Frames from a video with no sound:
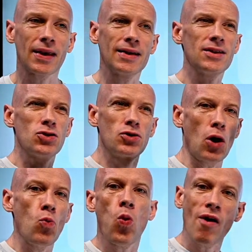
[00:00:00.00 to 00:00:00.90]
So
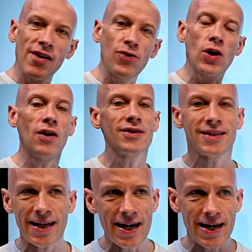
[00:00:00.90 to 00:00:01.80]
don't worry if you can't
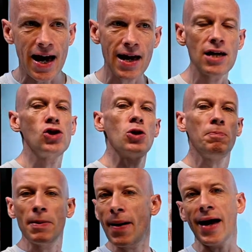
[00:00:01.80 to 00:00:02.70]
see it yet. It should
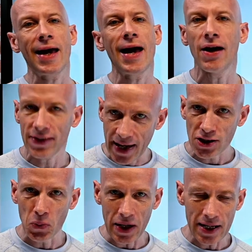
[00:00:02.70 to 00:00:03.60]
be back out next
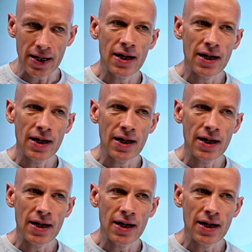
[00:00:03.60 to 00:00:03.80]
week.